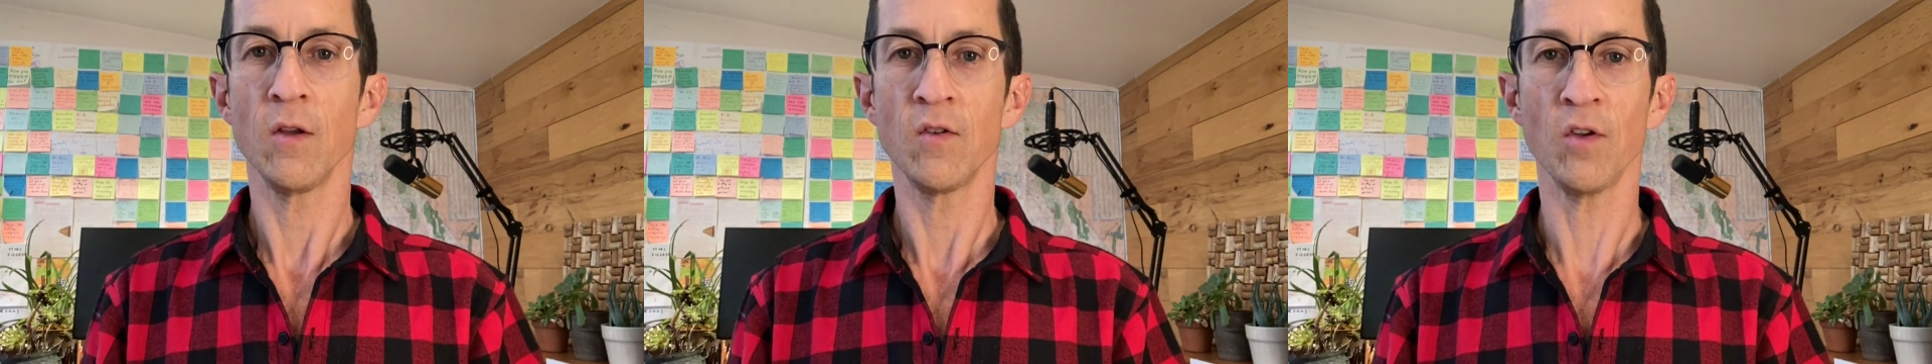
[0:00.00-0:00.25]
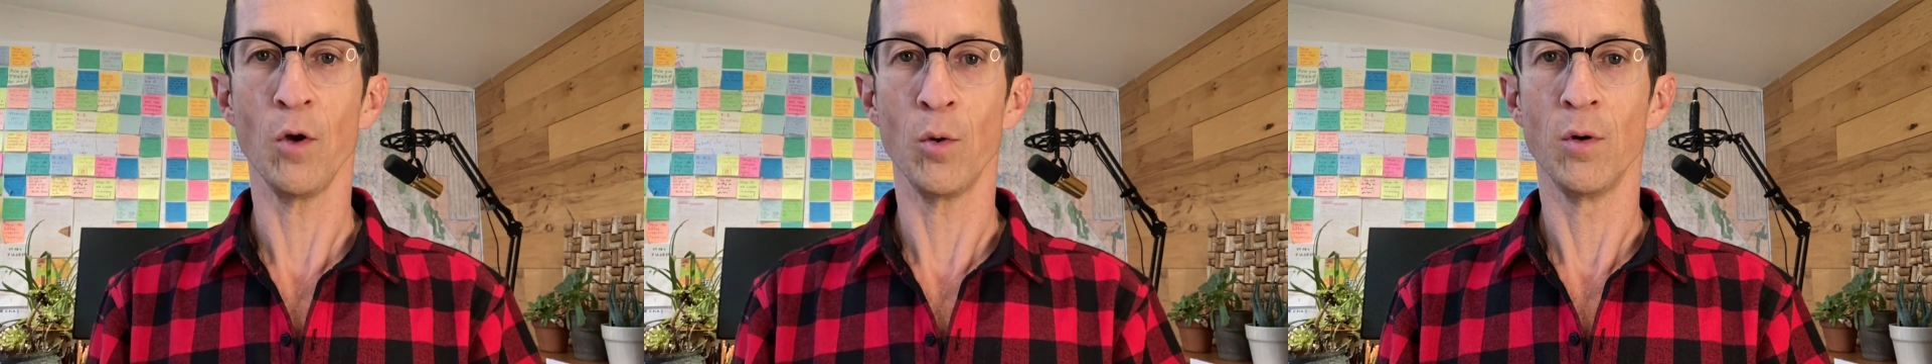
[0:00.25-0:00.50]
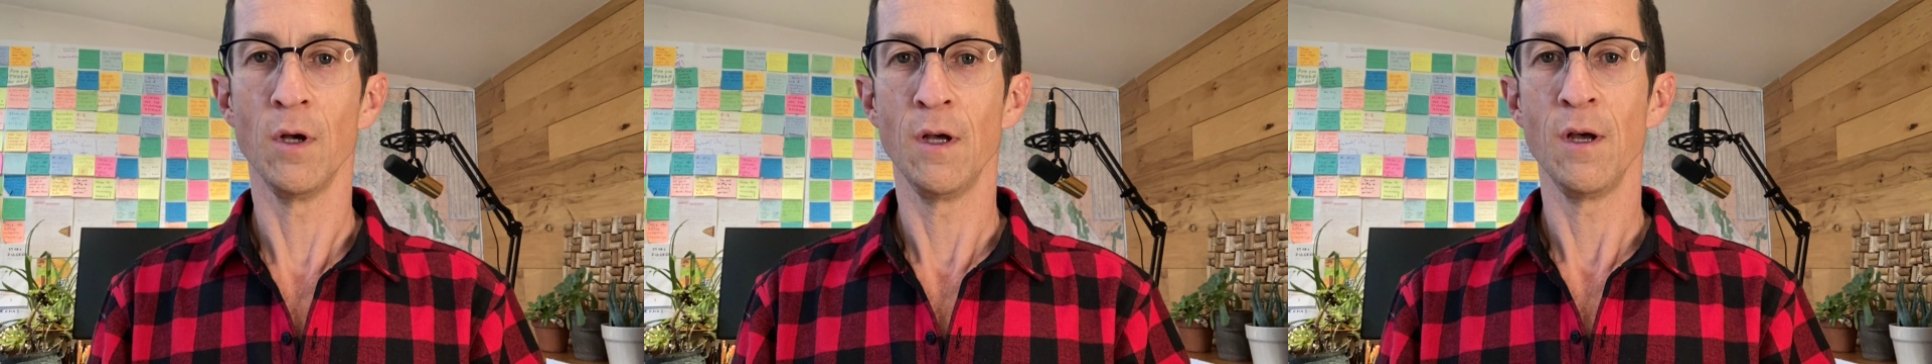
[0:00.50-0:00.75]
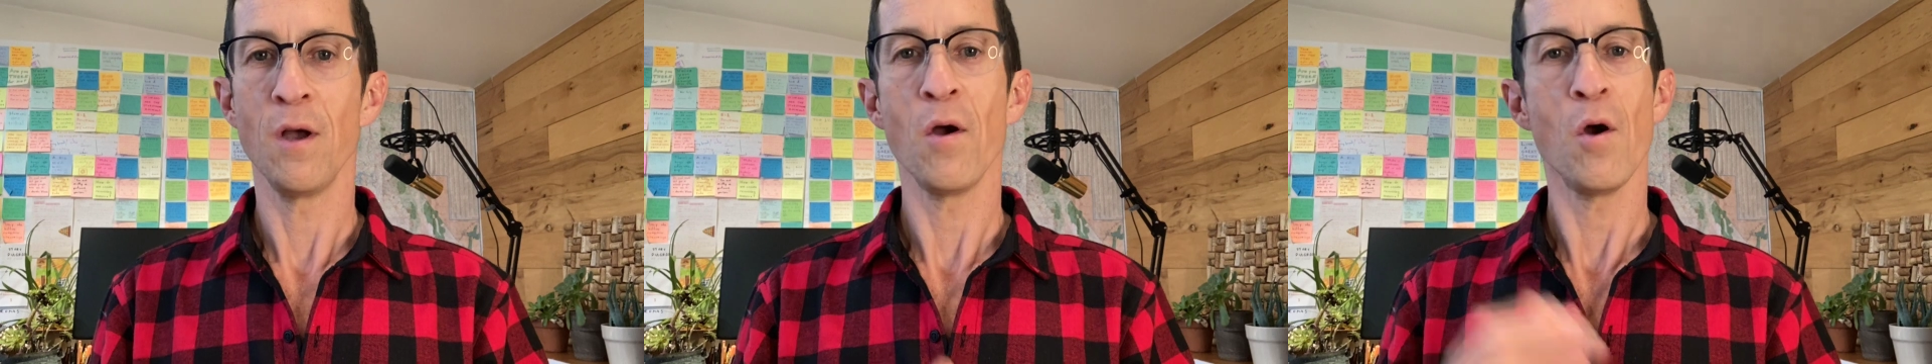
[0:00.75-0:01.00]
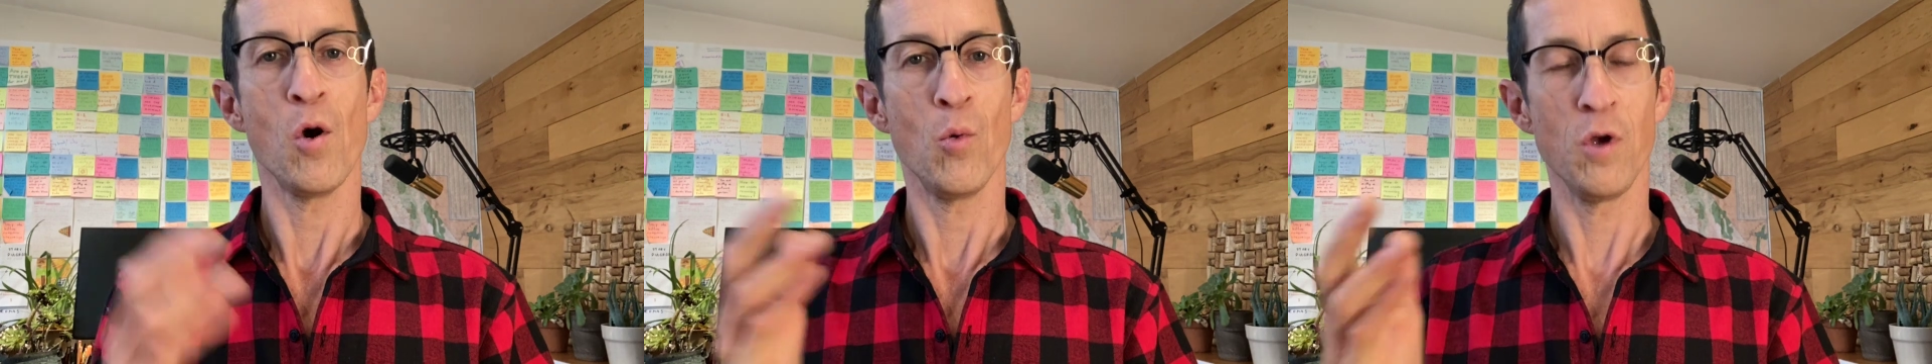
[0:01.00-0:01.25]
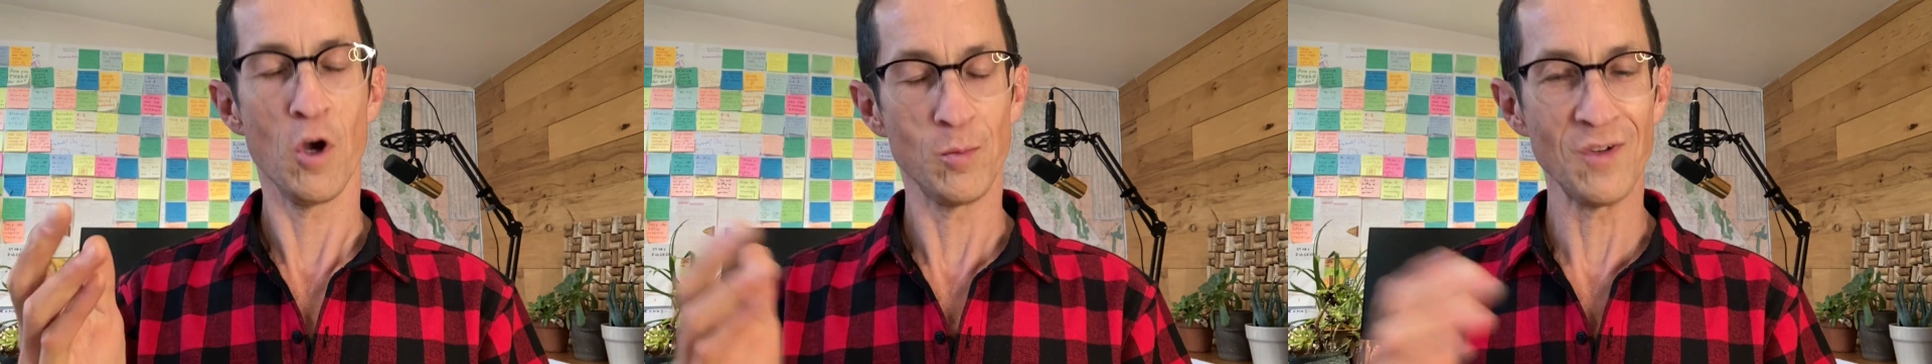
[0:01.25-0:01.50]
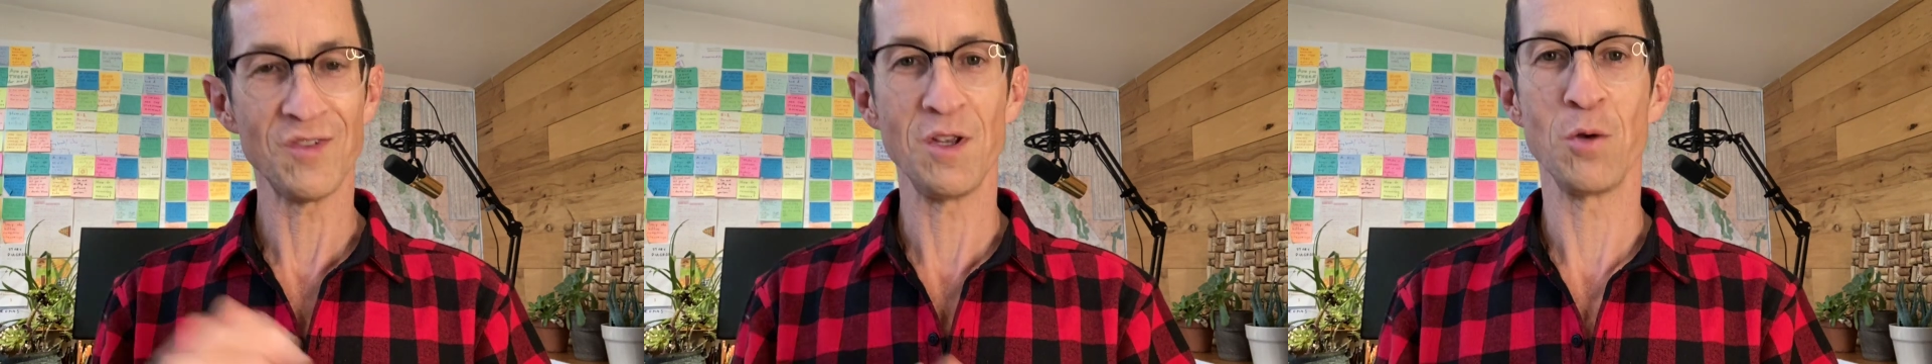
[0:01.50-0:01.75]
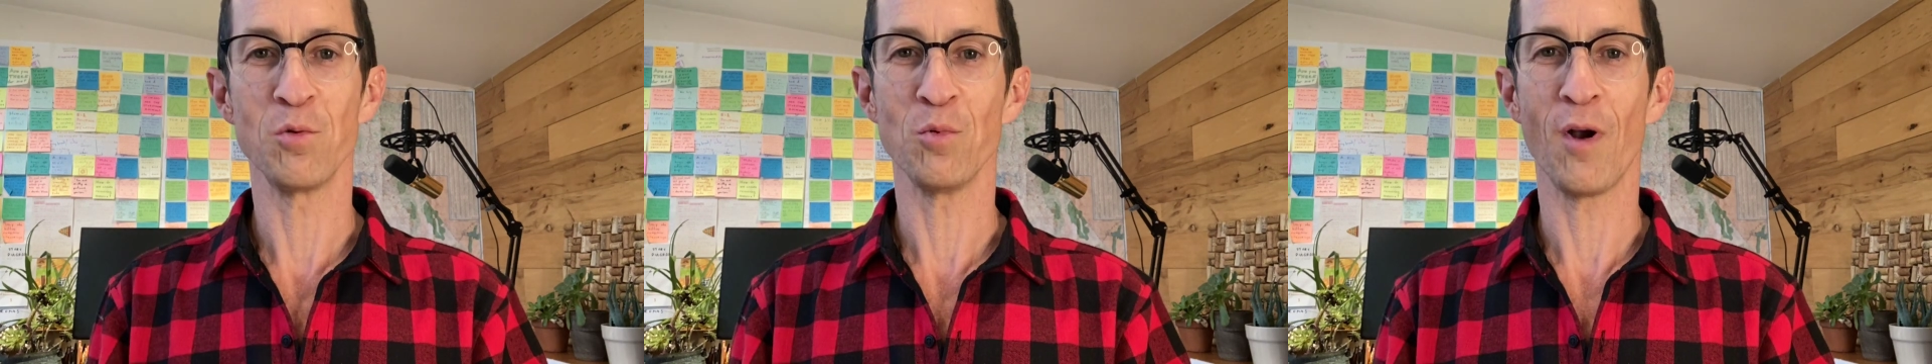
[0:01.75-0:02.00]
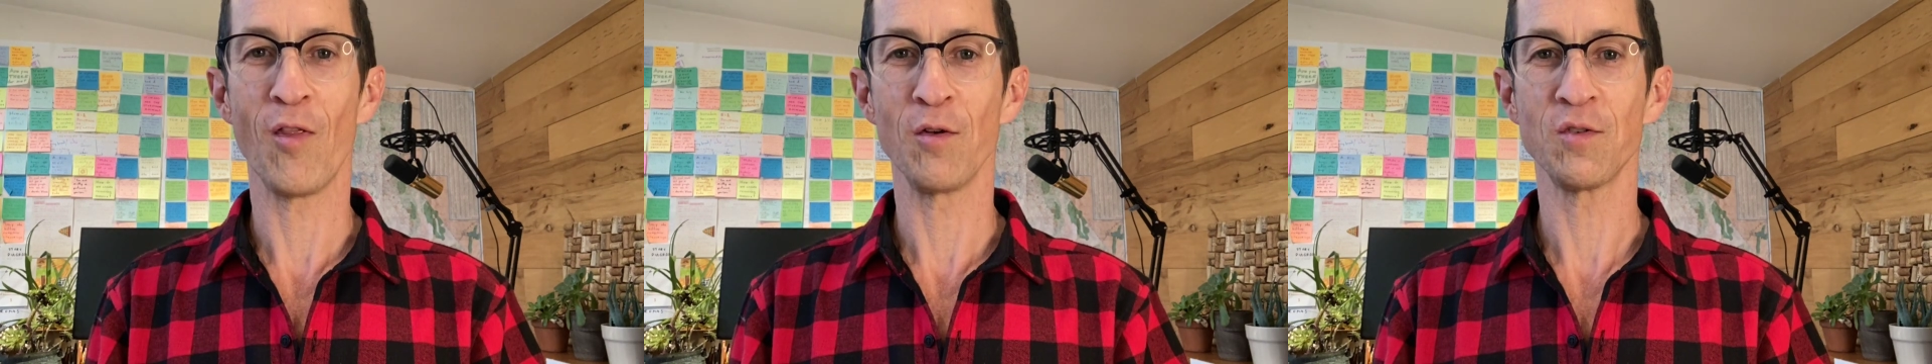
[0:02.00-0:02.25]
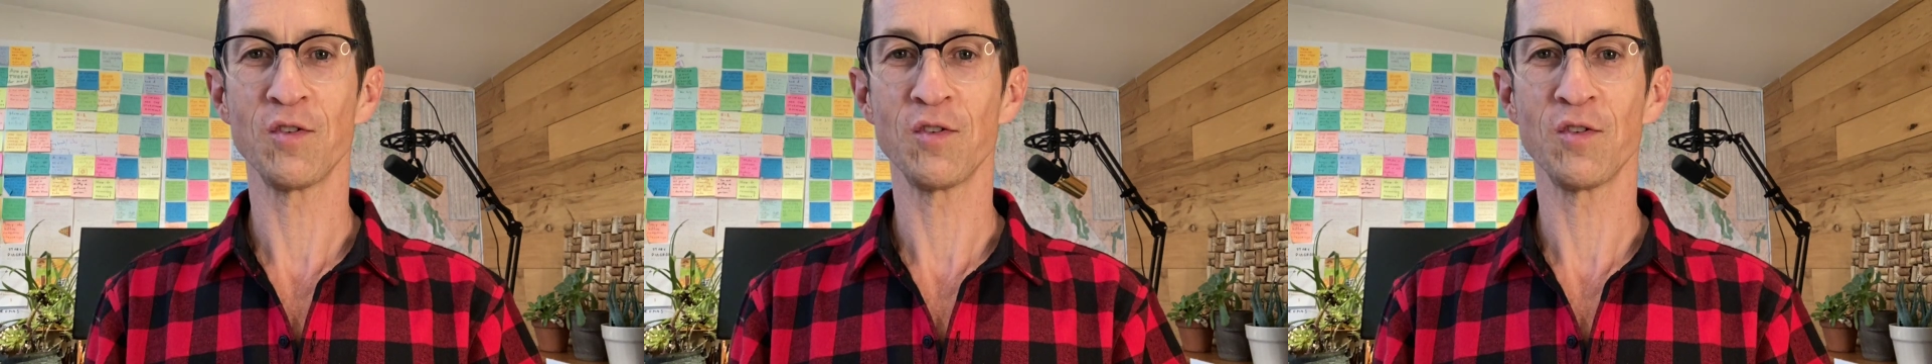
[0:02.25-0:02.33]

So we hope to see you in one of those